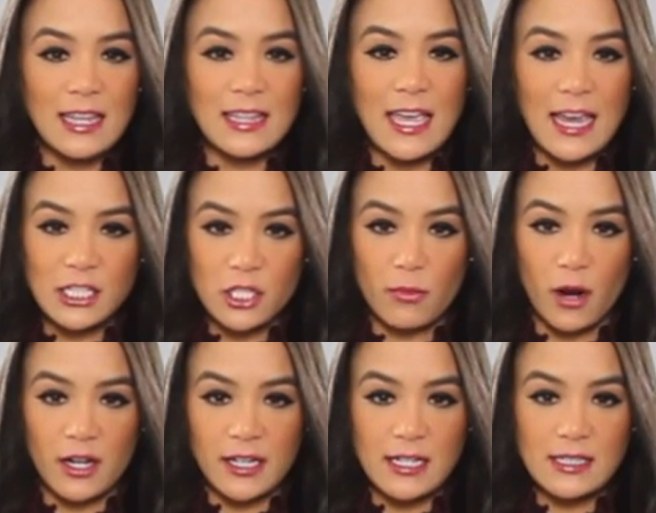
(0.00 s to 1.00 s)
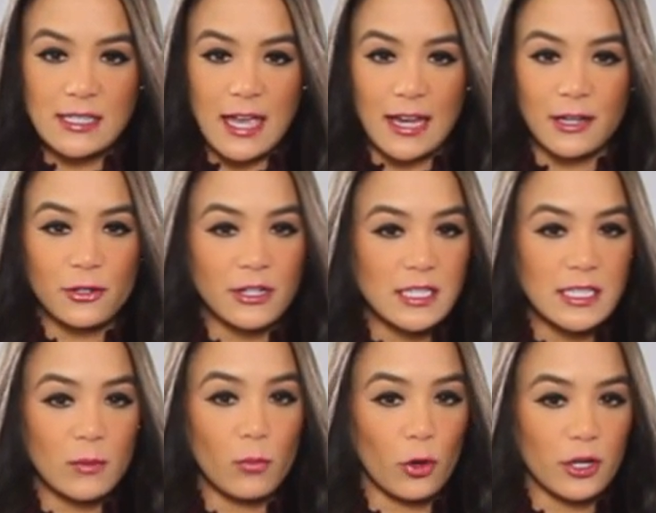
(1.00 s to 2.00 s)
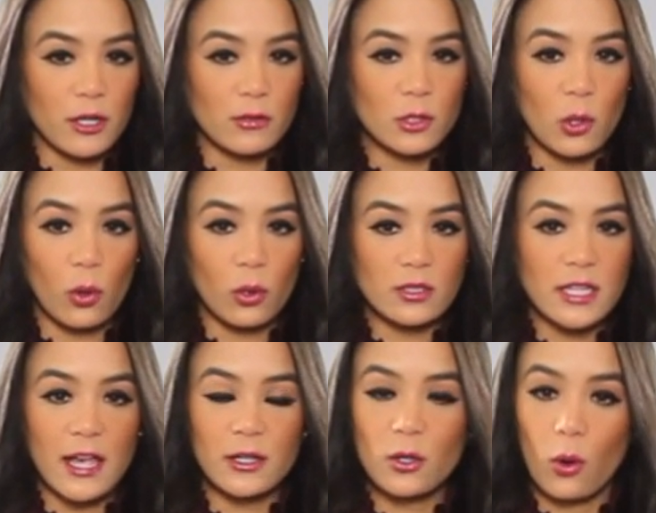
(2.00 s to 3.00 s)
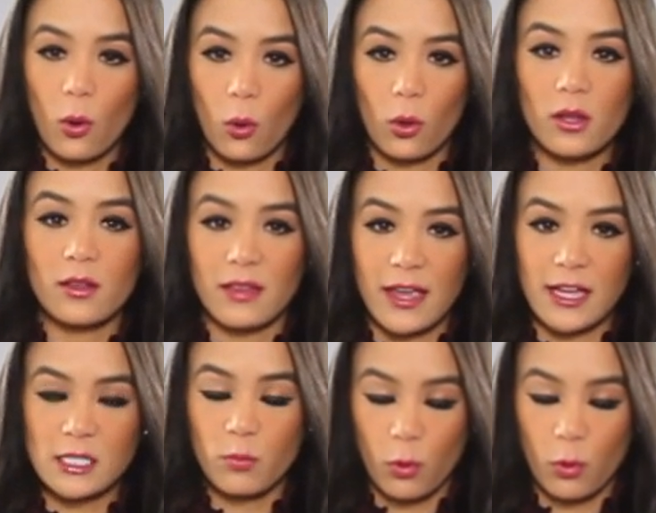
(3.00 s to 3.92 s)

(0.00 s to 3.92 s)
in the Asian markets and increasing Borneo's gold and coal land